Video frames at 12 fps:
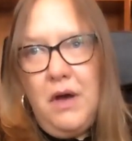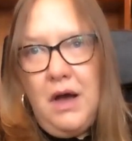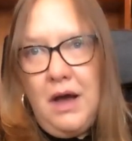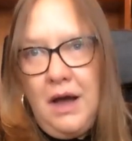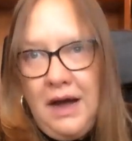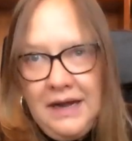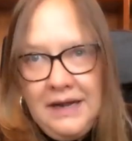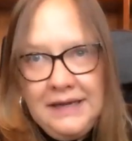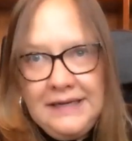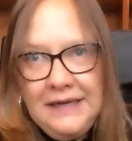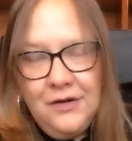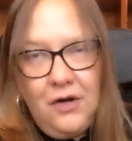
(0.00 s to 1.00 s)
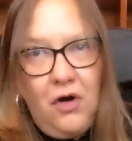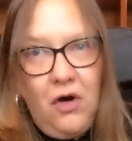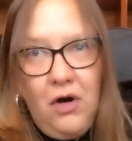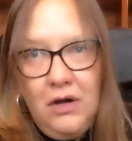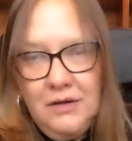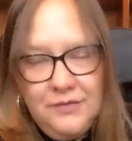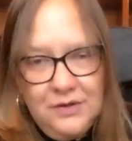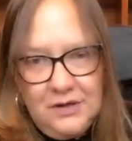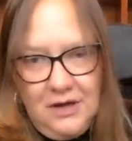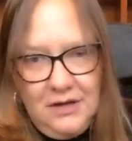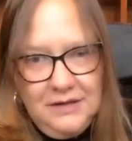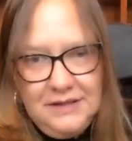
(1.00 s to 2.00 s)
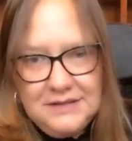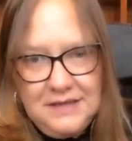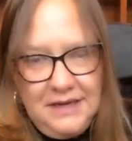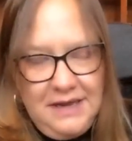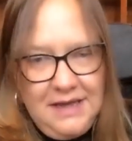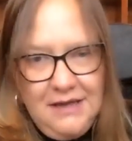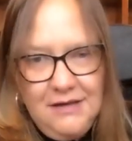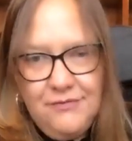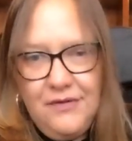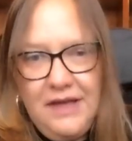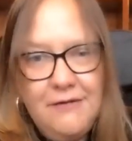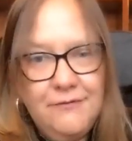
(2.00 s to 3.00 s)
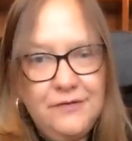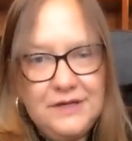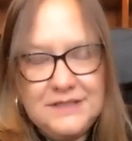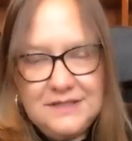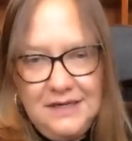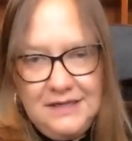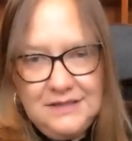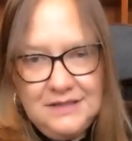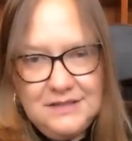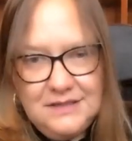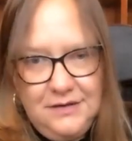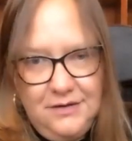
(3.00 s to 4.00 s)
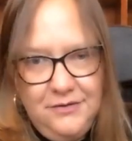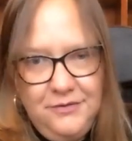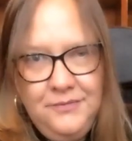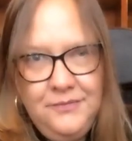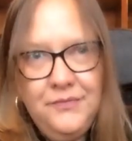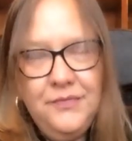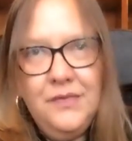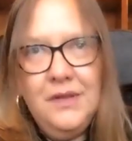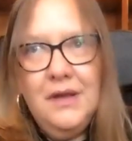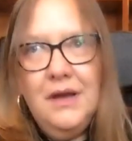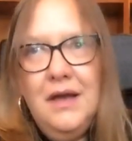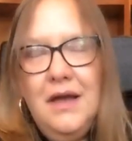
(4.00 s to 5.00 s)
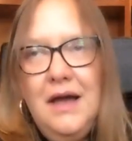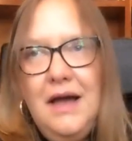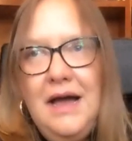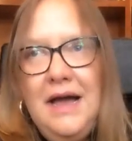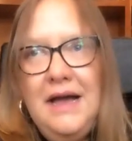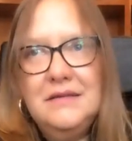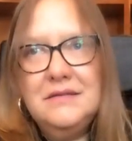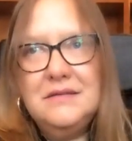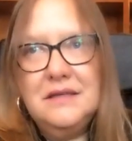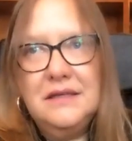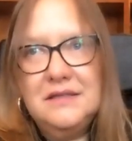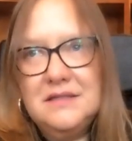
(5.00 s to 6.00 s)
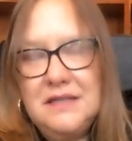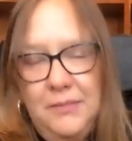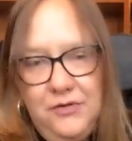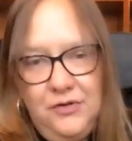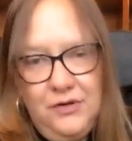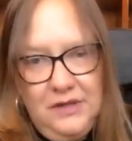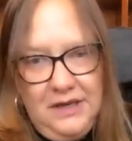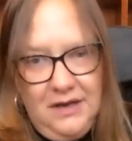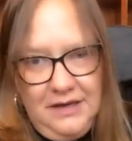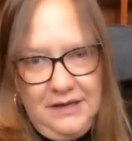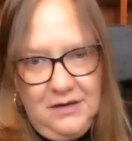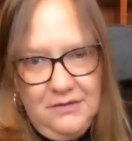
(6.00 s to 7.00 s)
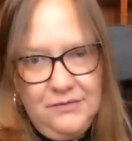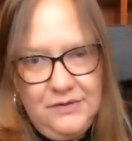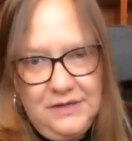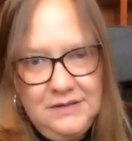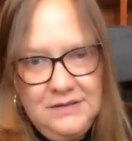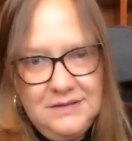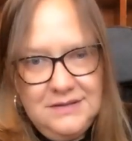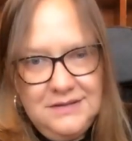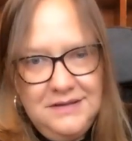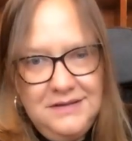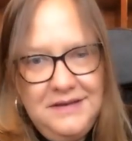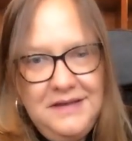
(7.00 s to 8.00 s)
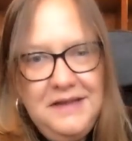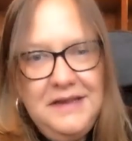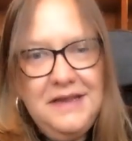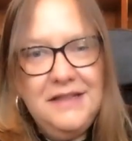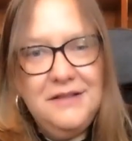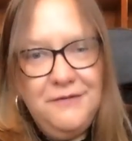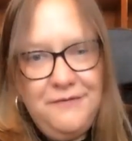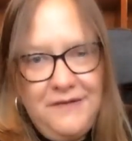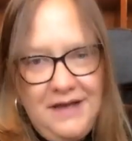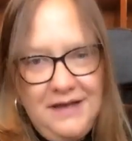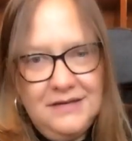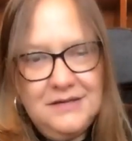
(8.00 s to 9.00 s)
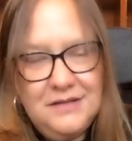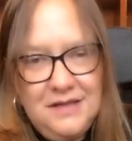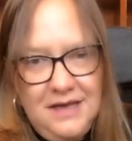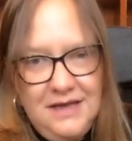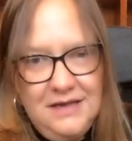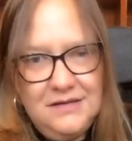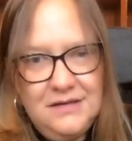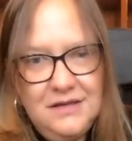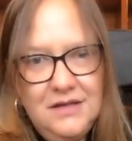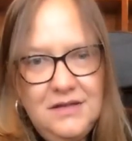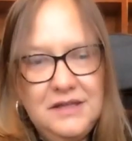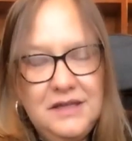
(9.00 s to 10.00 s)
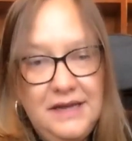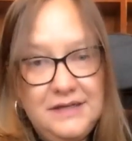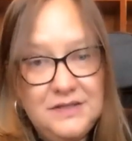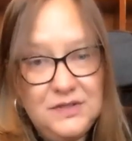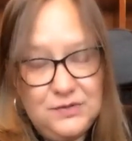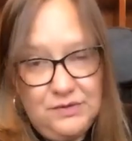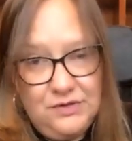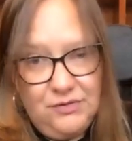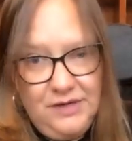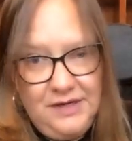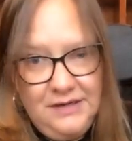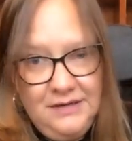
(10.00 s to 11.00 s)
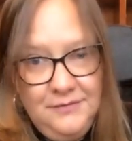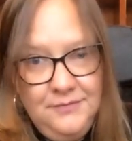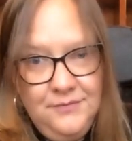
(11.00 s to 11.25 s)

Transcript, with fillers: I and all of the colleagues I have, every scientist I know, has exceptionally high confidence in the fact that the ice is retreating.